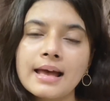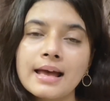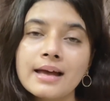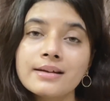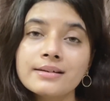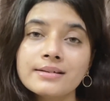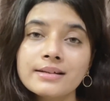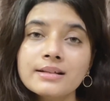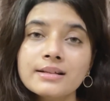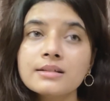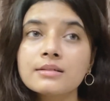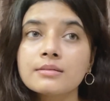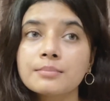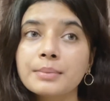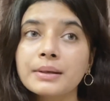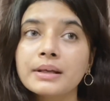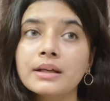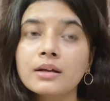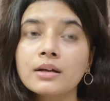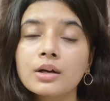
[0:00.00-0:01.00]
And
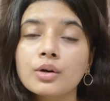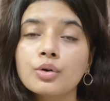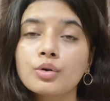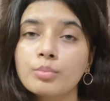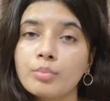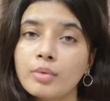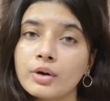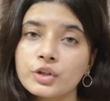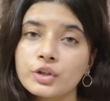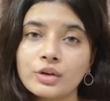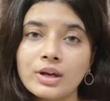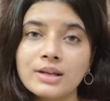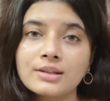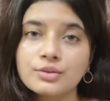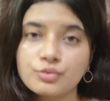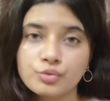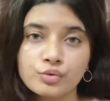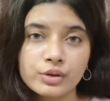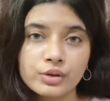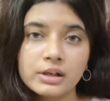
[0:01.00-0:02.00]
yes, picking a good
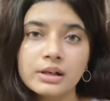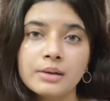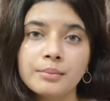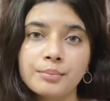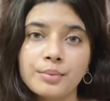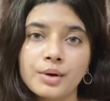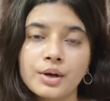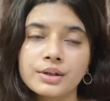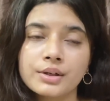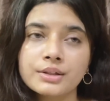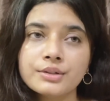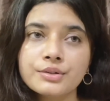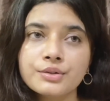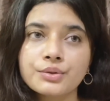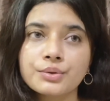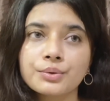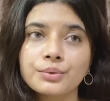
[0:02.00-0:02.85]
moisturizer is really important.